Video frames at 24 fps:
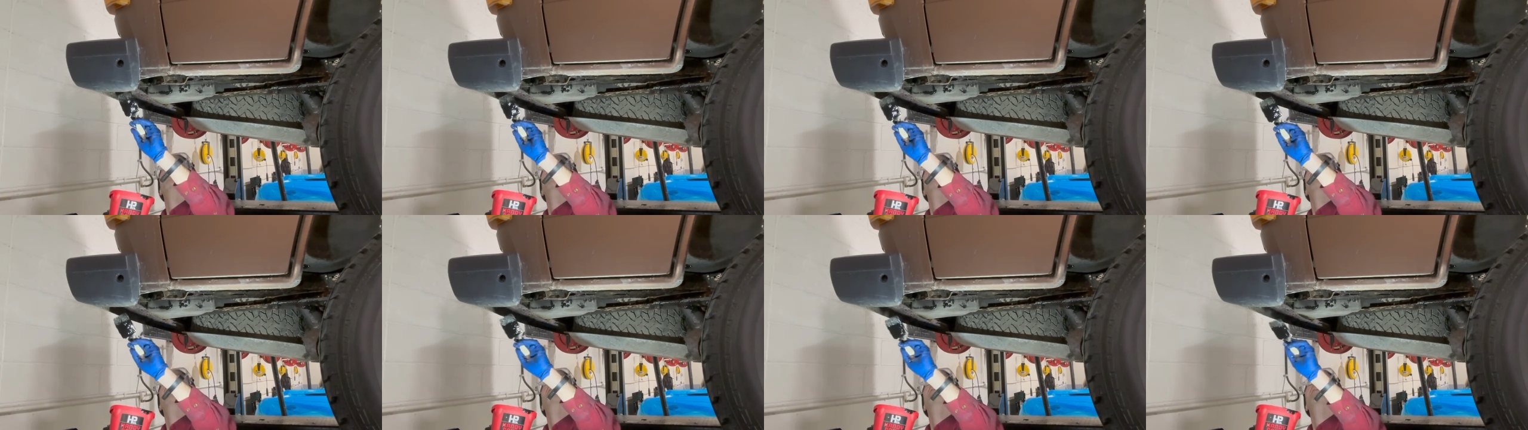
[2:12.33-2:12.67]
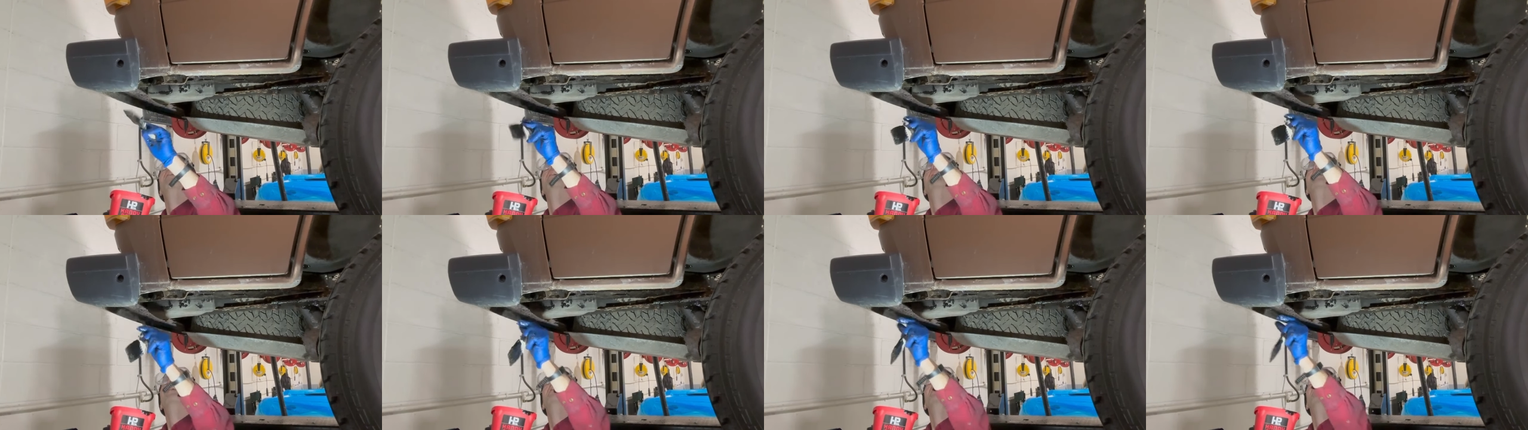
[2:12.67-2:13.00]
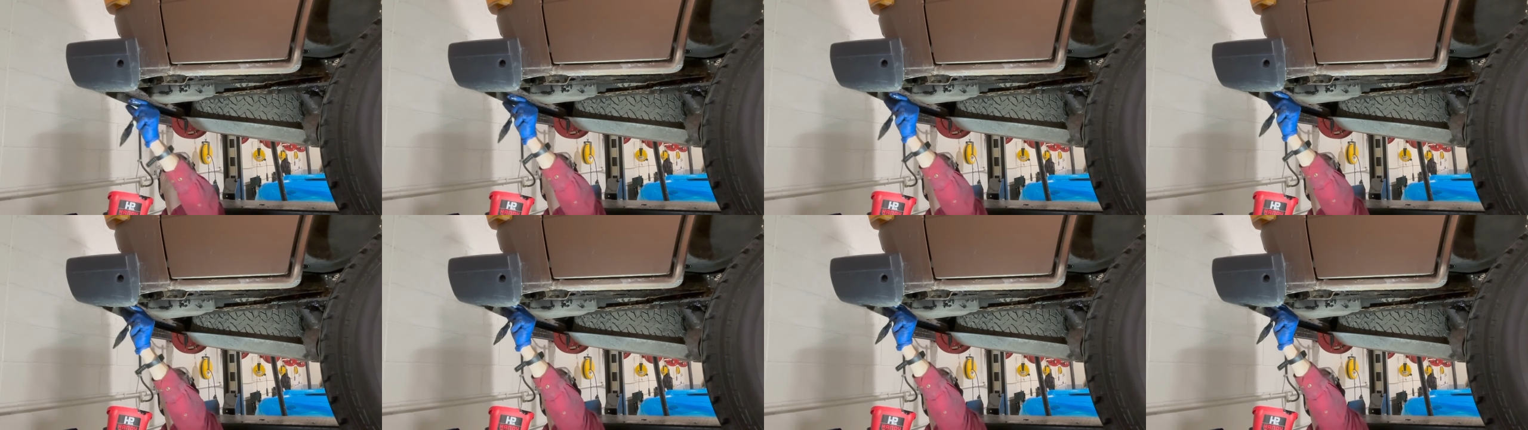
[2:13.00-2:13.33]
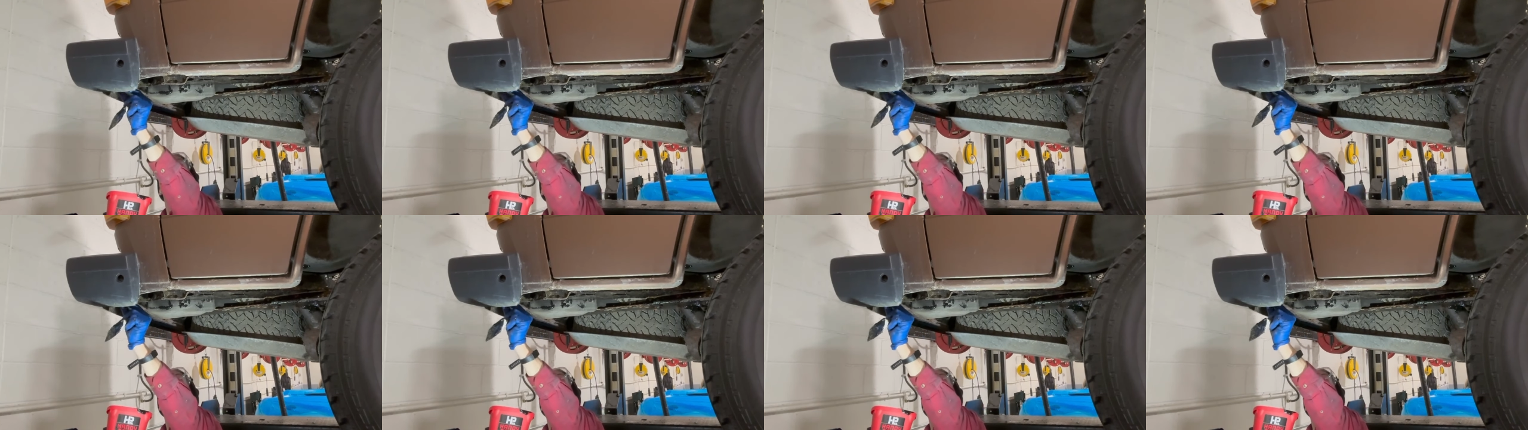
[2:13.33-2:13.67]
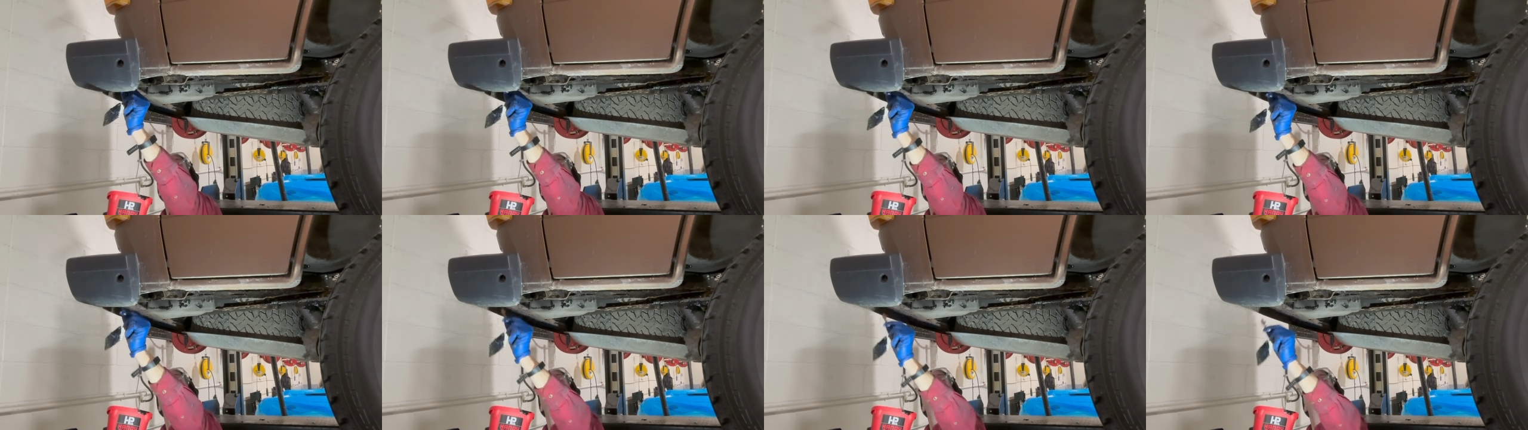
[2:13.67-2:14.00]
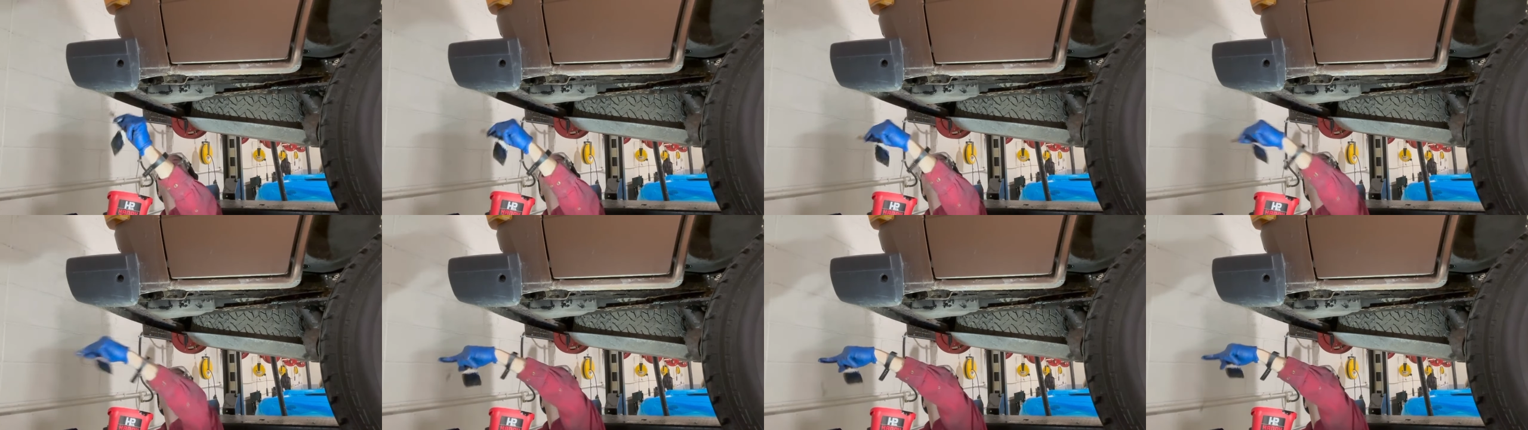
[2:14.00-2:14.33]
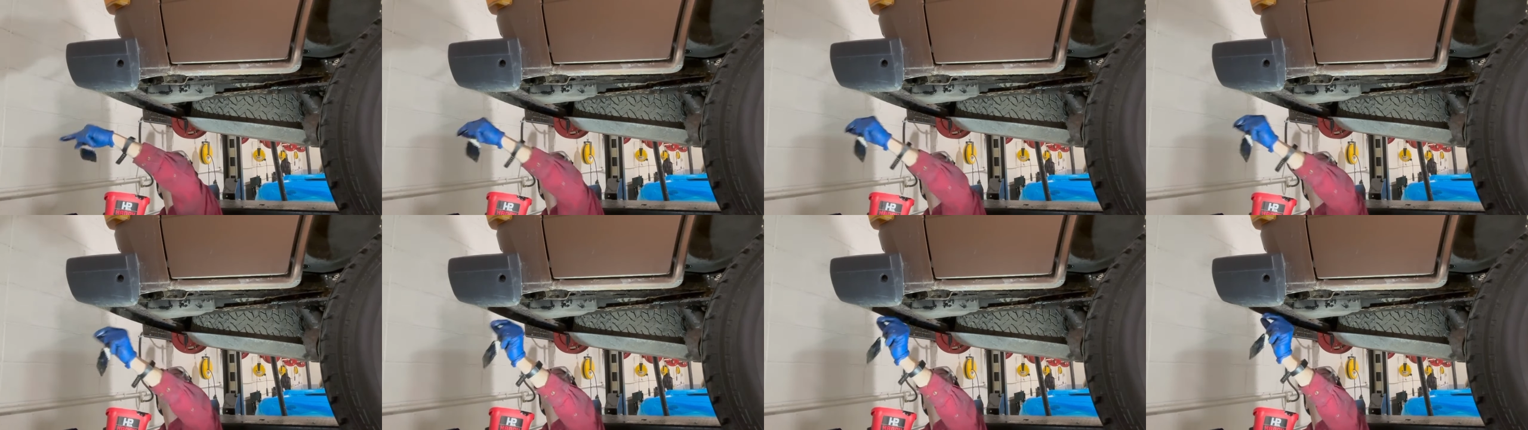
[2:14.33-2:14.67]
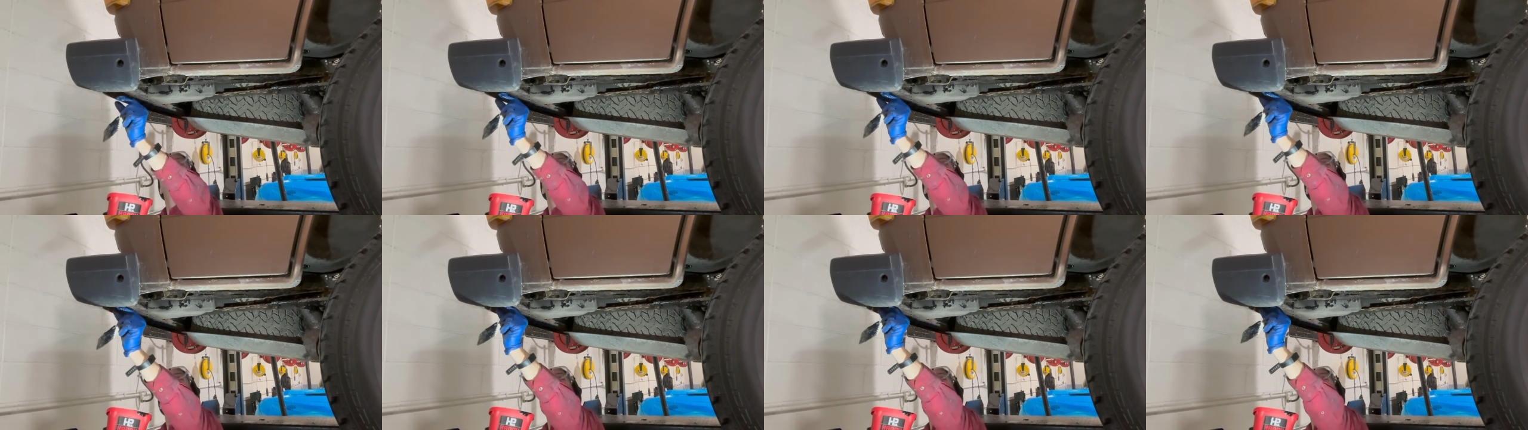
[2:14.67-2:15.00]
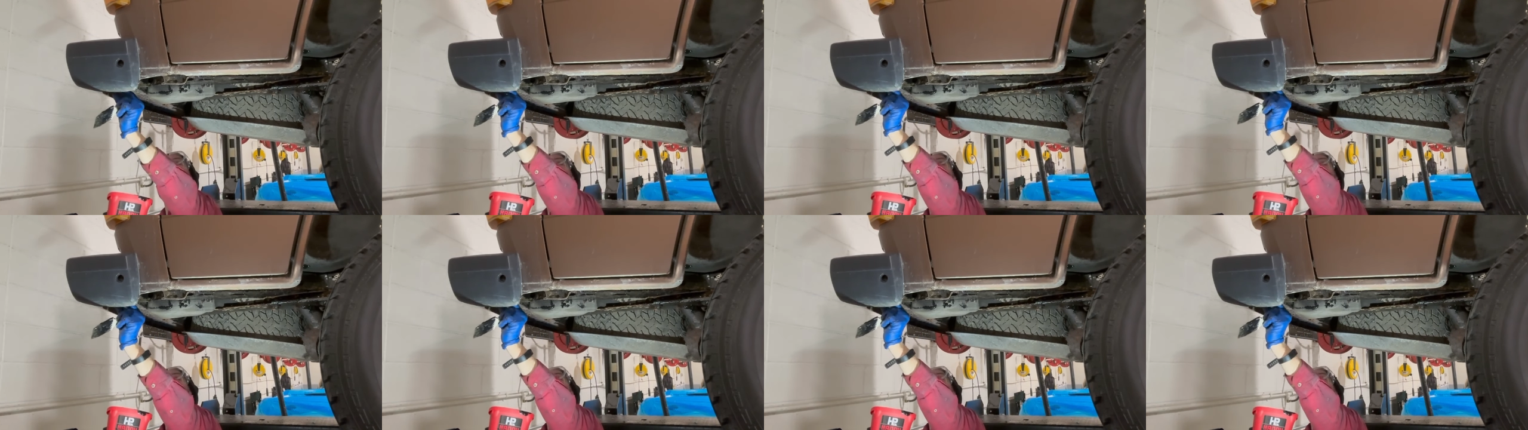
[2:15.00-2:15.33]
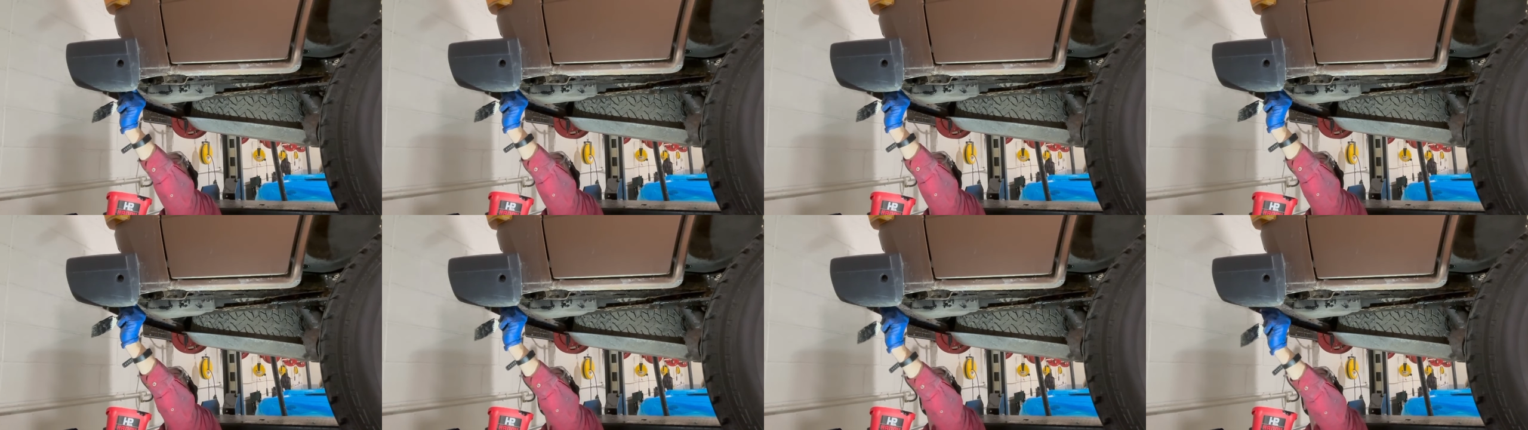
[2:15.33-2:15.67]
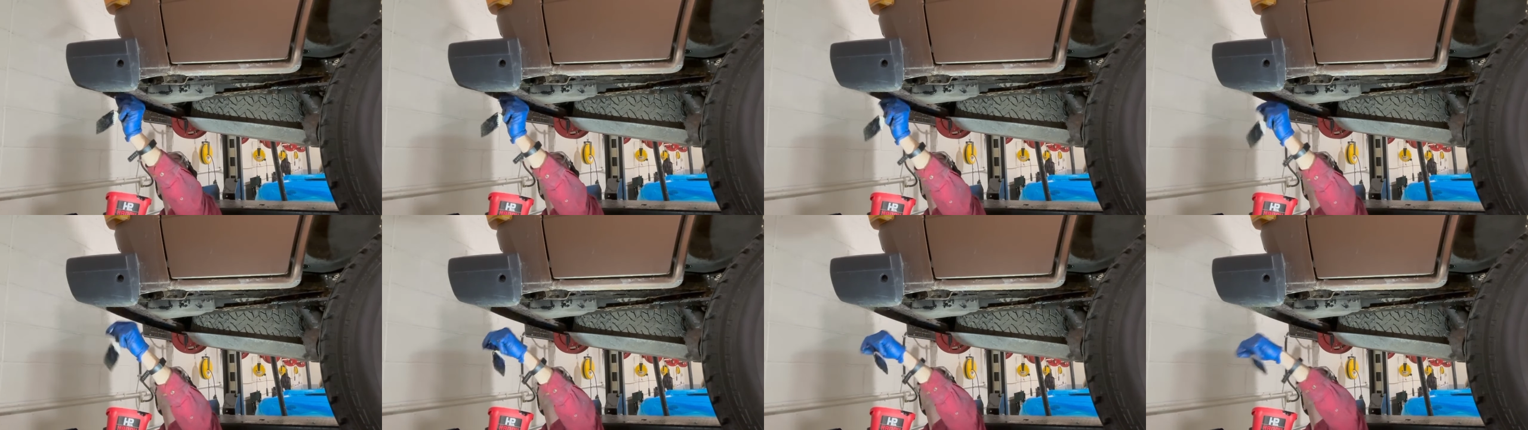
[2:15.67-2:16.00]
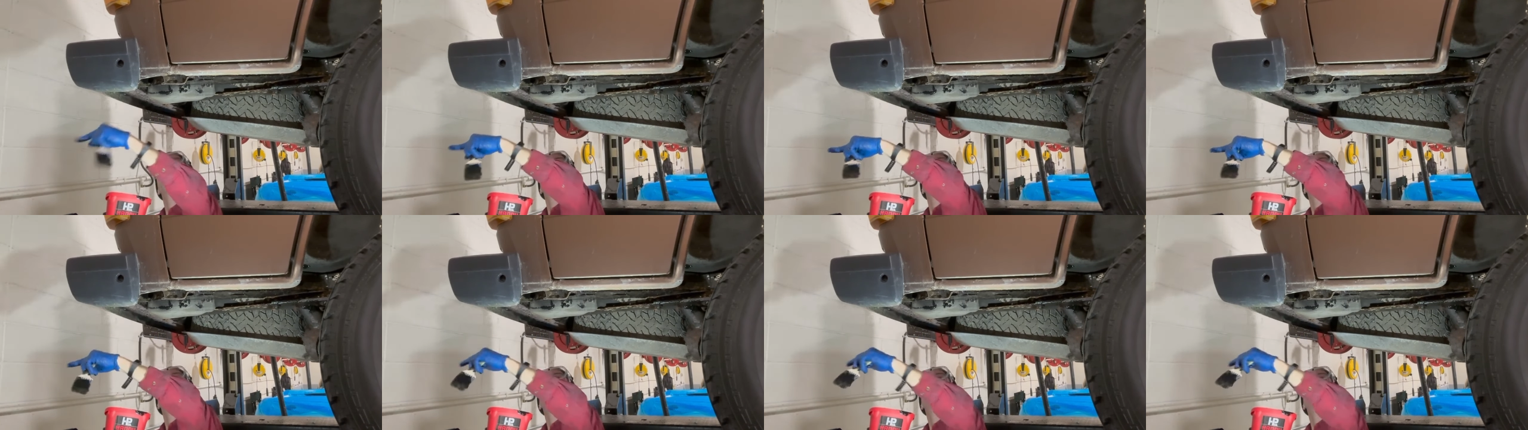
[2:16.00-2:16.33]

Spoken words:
(no speaker visible)